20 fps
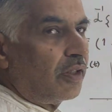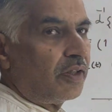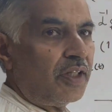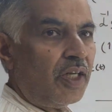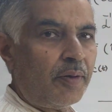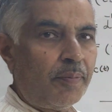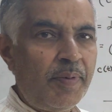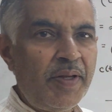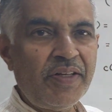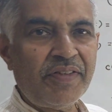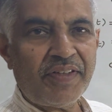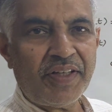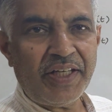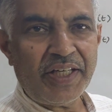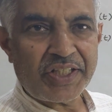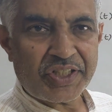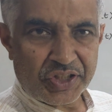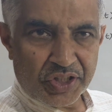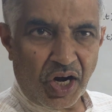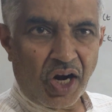That means
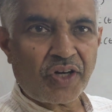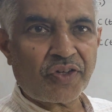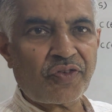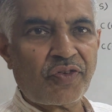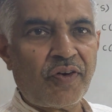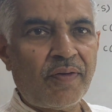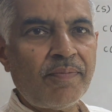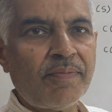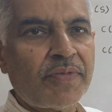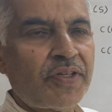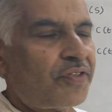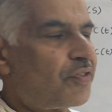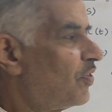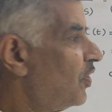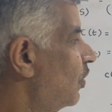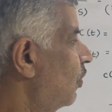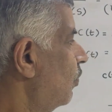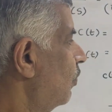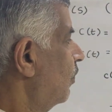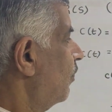it starts from
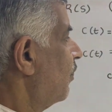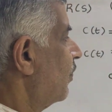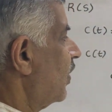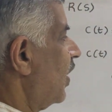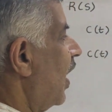0.